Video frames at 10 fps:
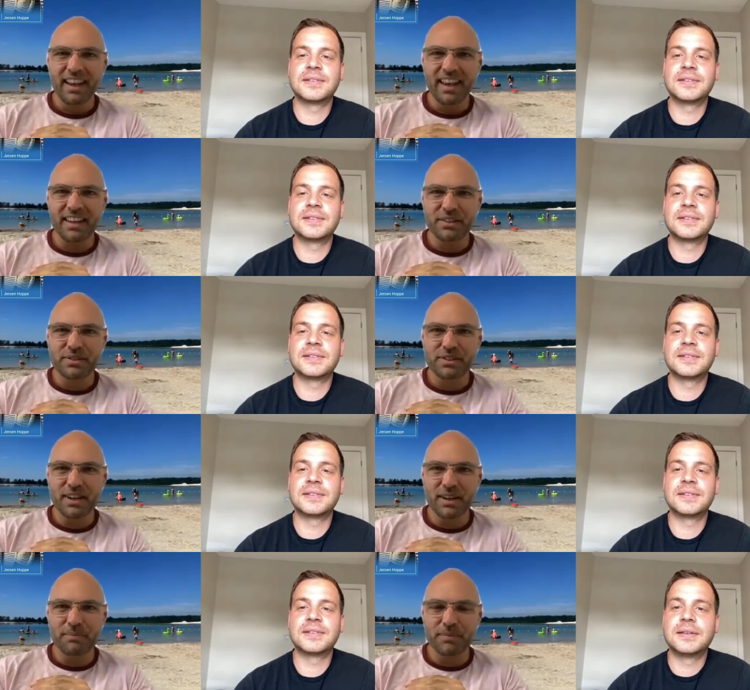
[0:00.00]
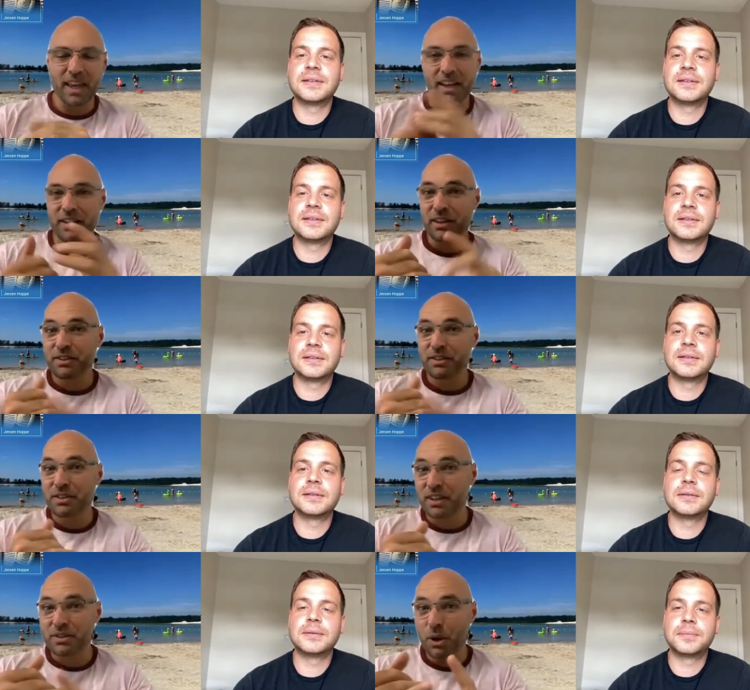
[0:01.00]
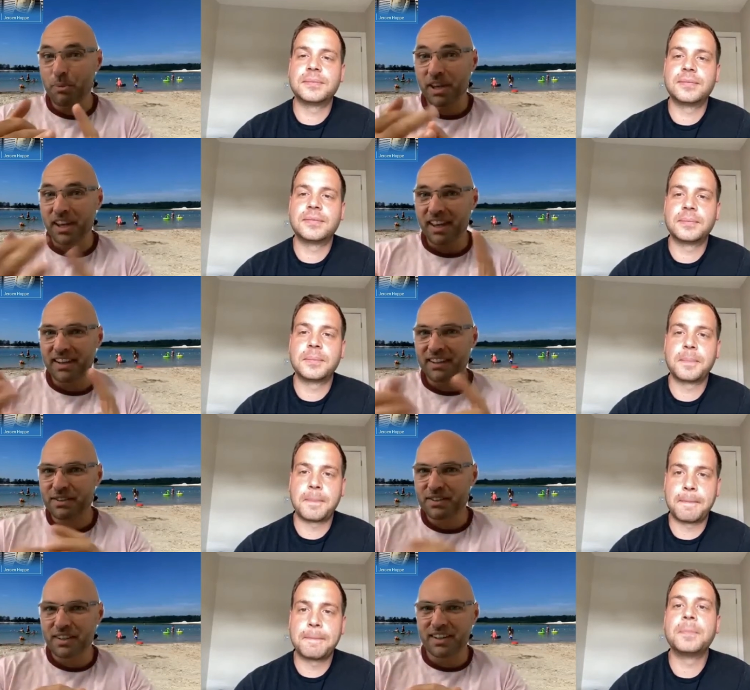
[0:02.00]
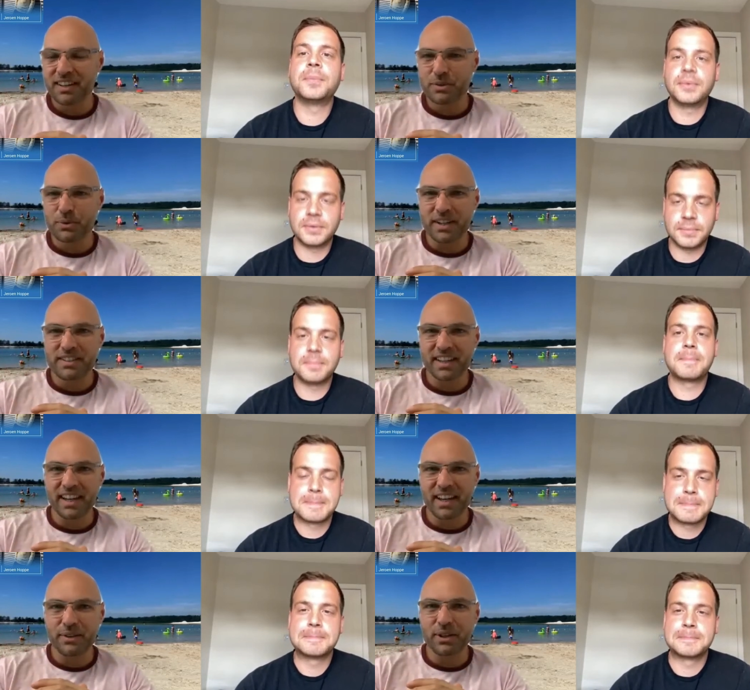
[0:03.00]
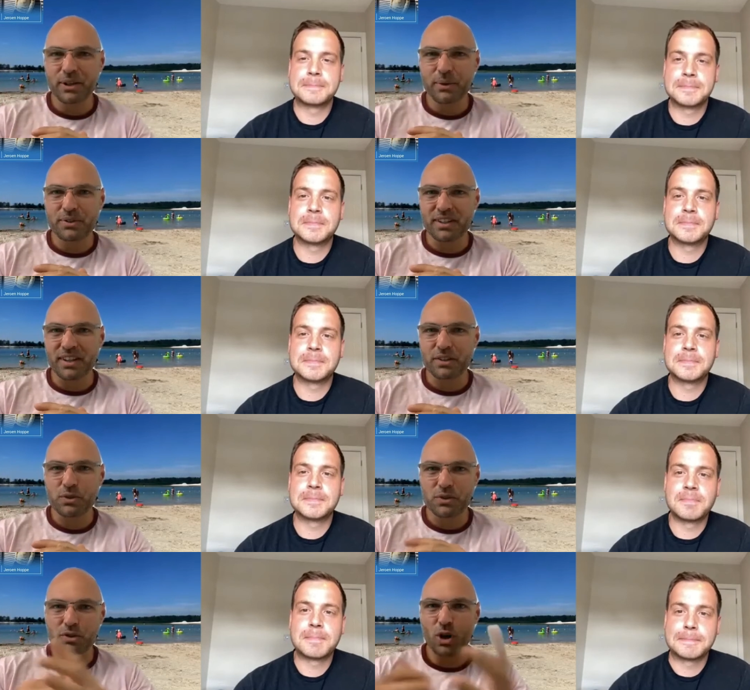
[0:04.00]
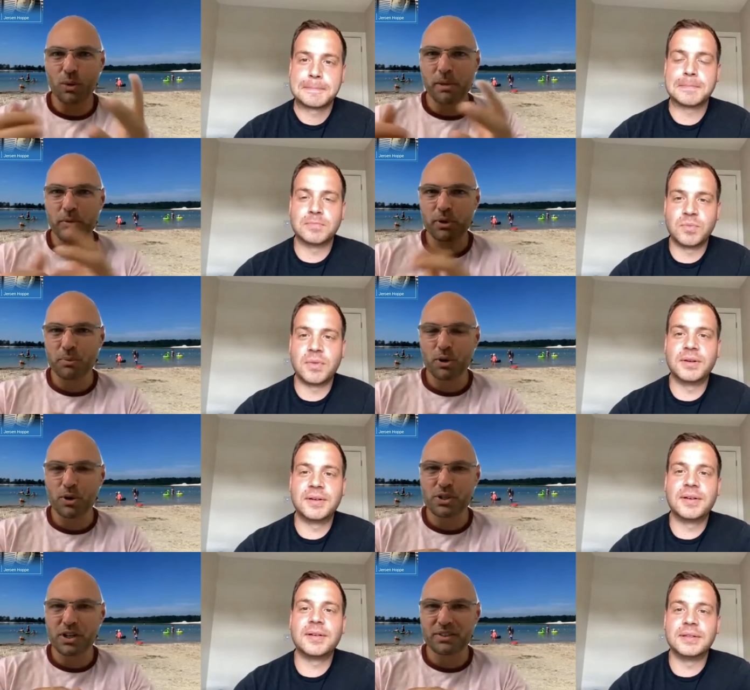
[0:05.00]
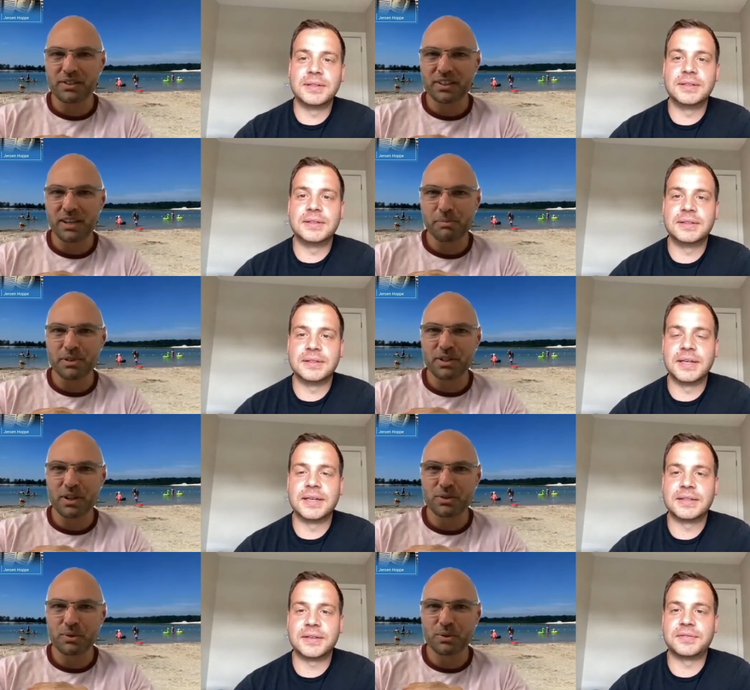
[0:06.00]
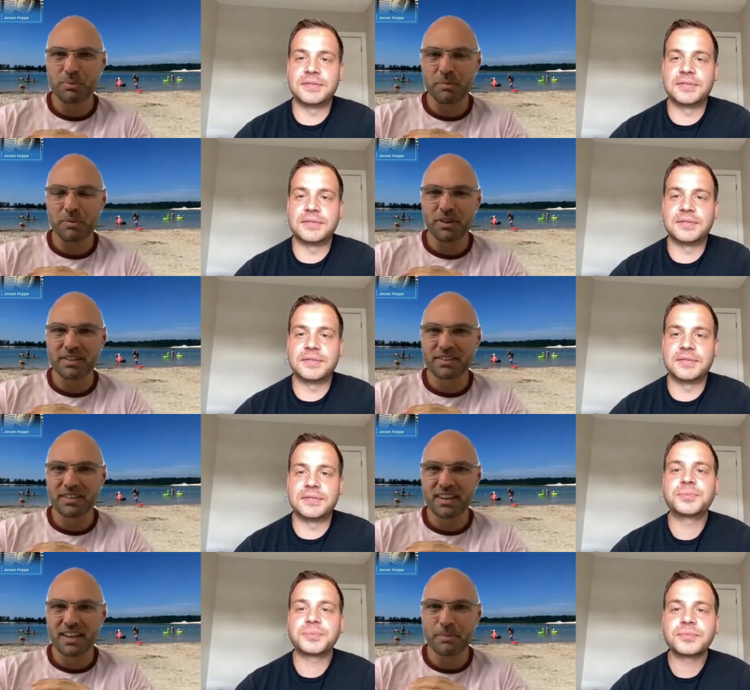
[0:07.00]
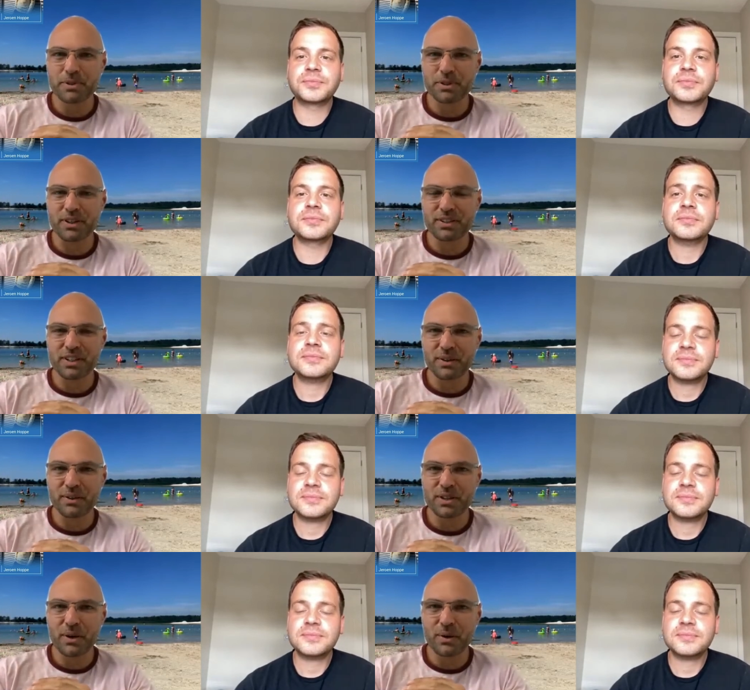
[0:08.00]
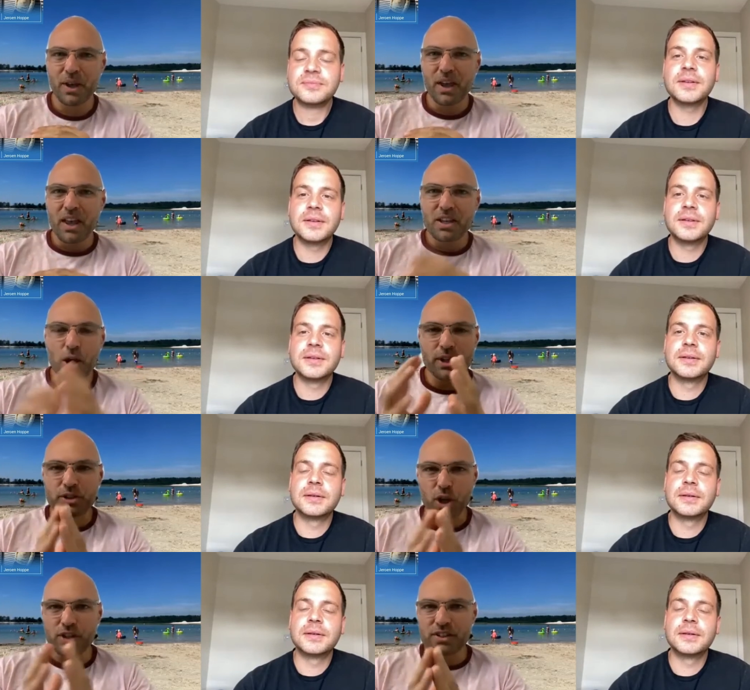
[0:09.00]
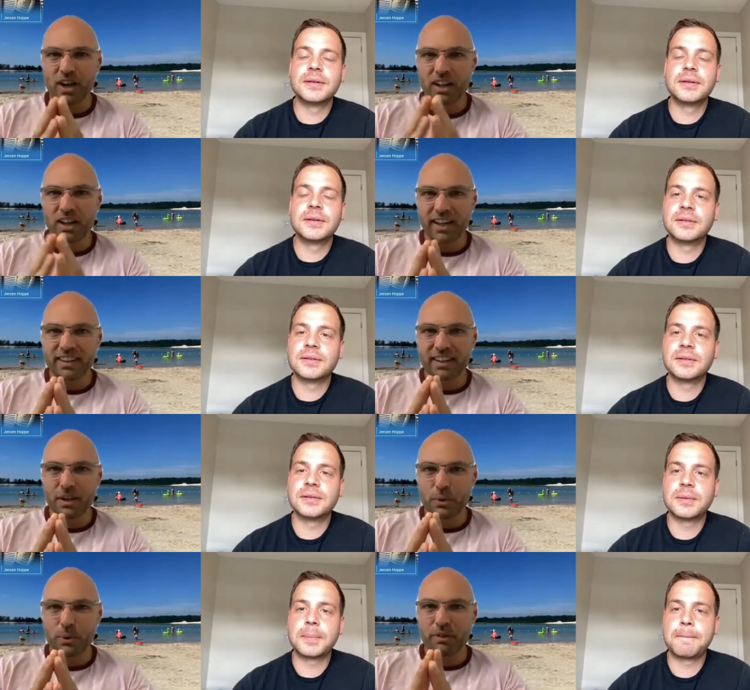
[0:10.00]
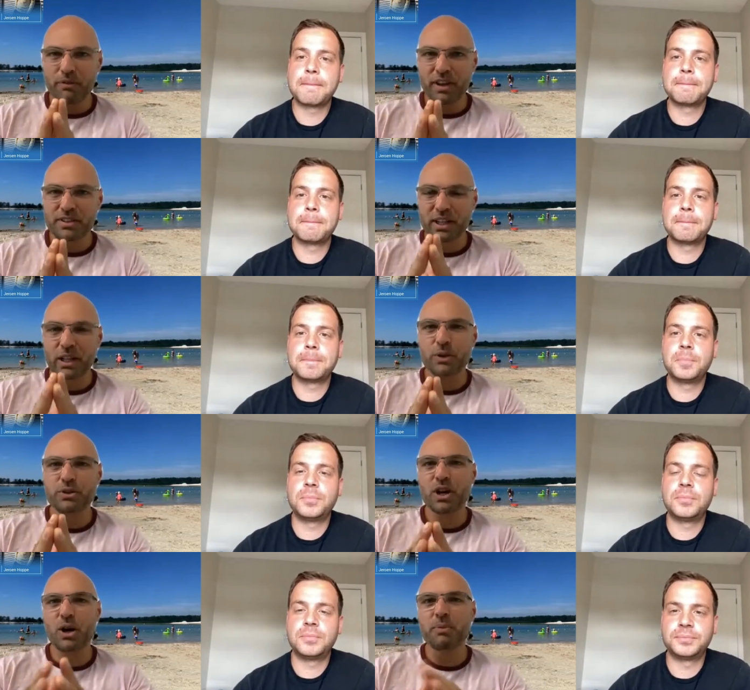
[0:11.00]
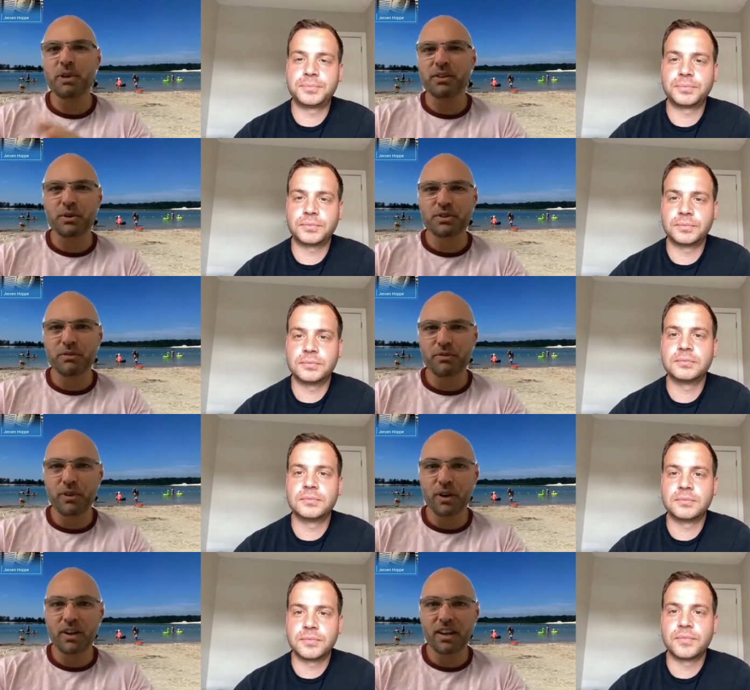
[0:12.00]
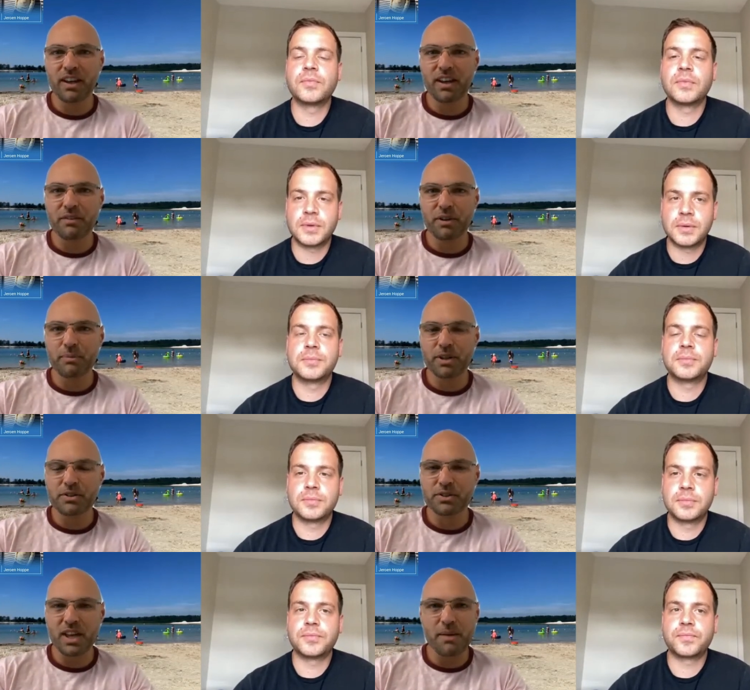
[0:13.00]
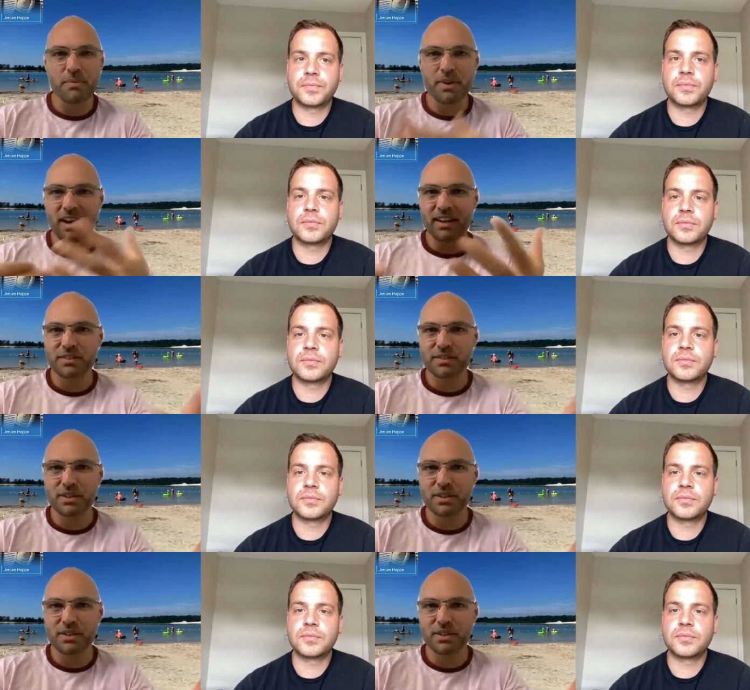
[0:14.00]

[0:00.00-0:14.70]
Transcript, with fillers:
Speaker 1: is um, yeah, it's it's hobby, and it's uh, it's great to get out there, isn't it, and show people your projects and keep in yeah, touch definitely. with absolutely ideal. So, no, it's good. I like the whole investing close to home ethos. I'm very, uh, very much the same. And